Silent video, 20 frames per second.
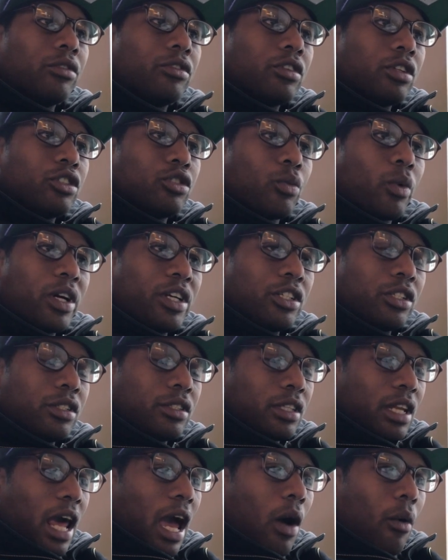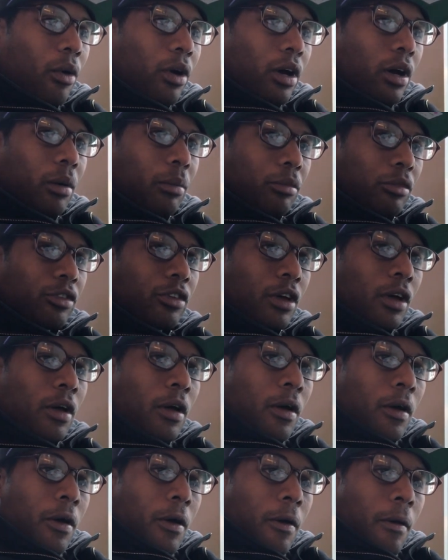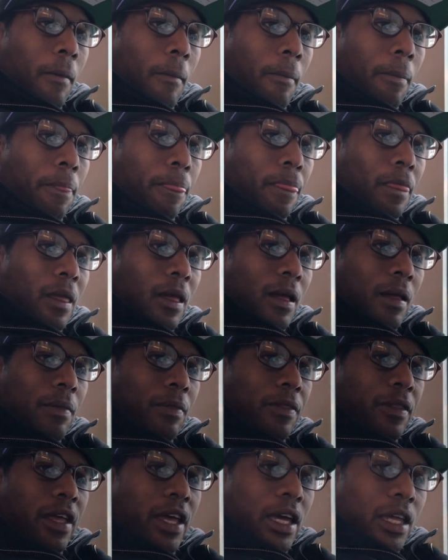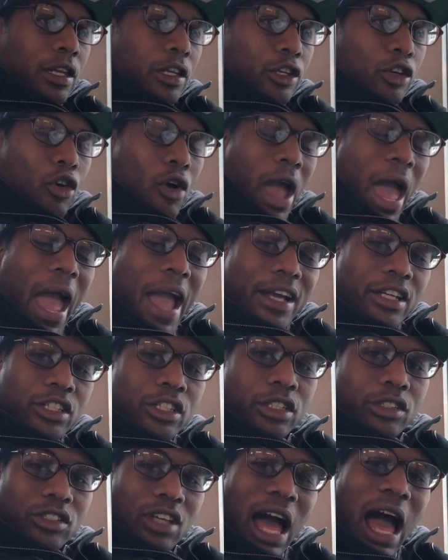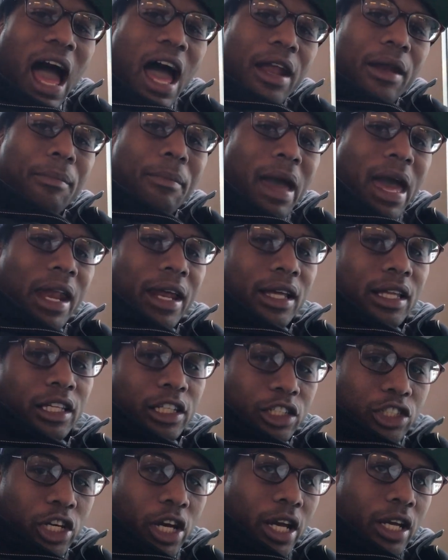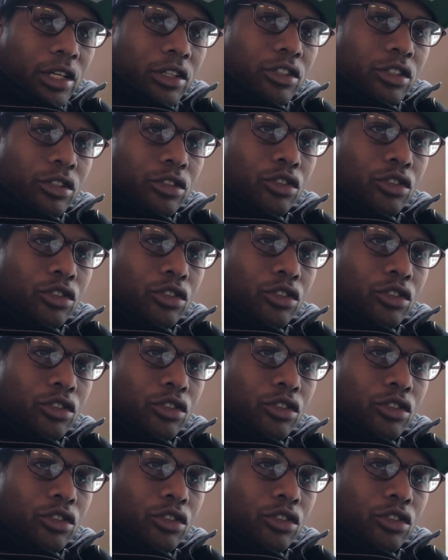situations and outcomes, then your actions automatically change.